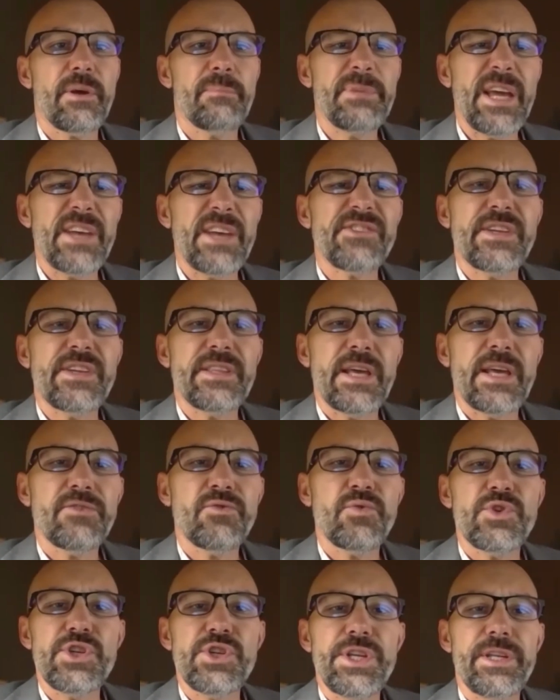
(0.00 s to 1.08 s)
I'm guessing that's
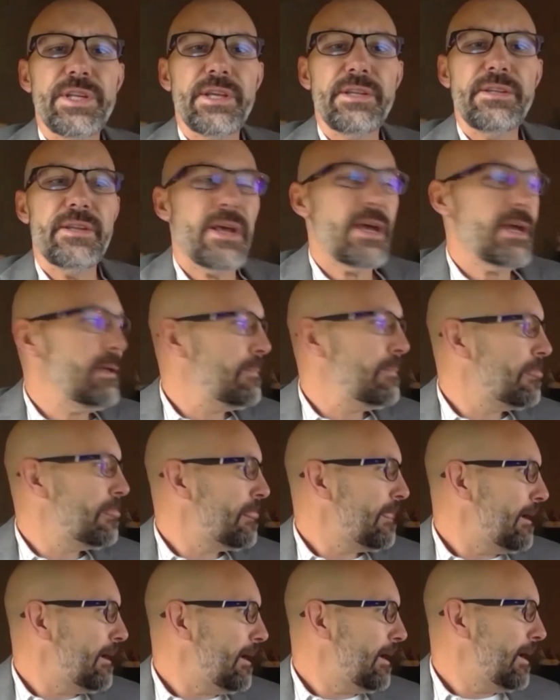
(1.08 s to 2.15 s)
what she did today.
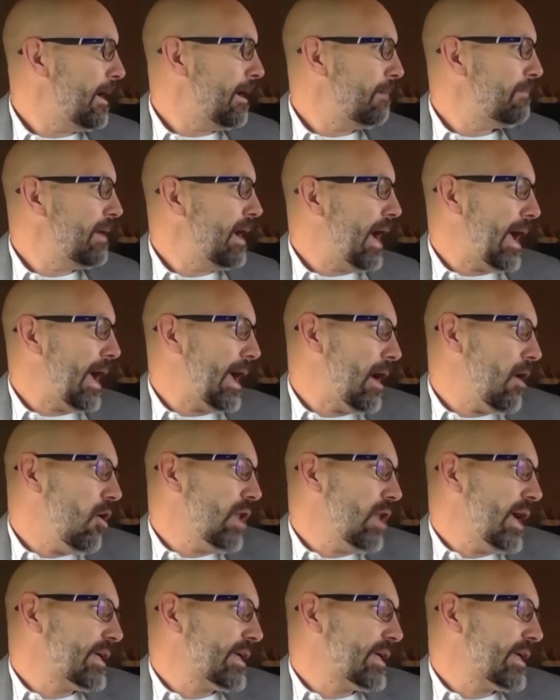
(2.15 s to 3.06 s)
All